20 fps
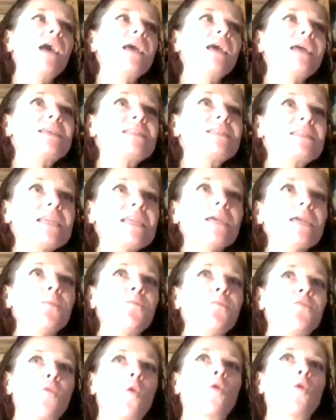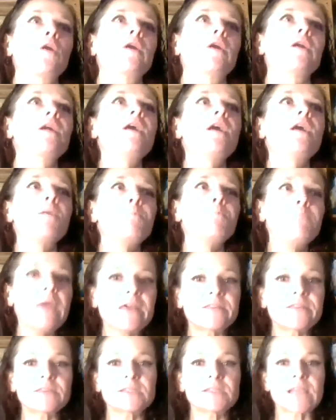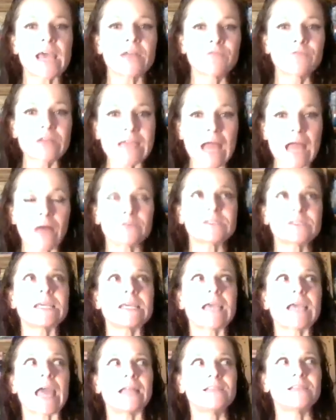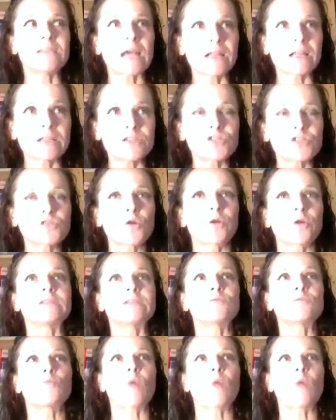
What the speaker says: esteem for myths and recounting and telling stories,